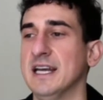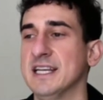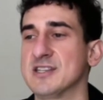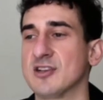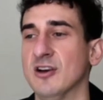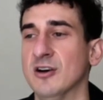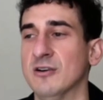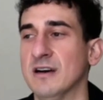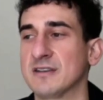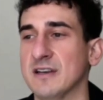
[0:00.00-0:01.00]
And so
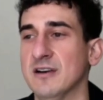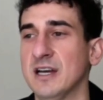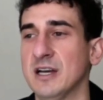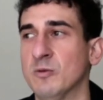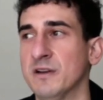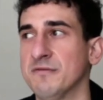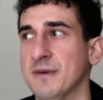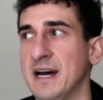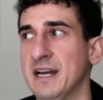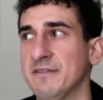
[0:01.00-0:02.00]
I was like, okay, what if
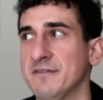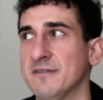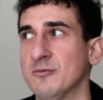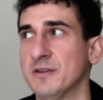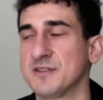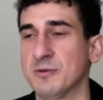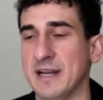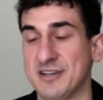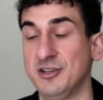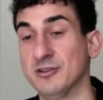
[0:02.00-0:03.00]
my, what if someone
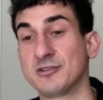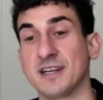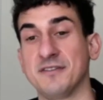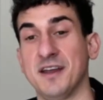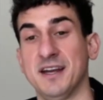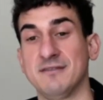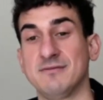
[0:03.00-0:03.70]
actually looked like that?